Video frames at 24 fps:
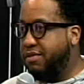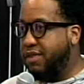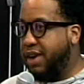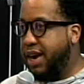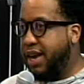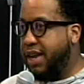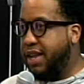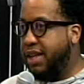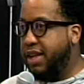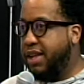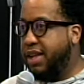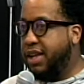
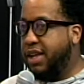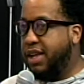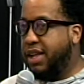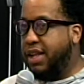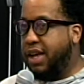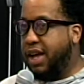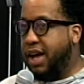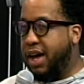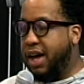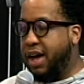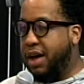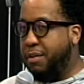right?
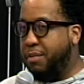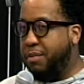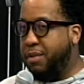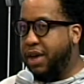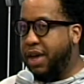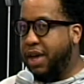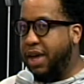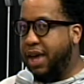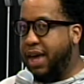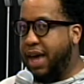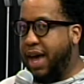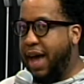
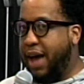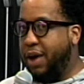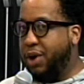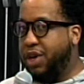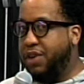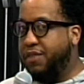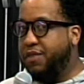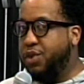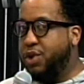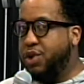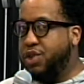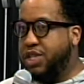I'll
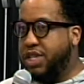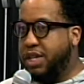give you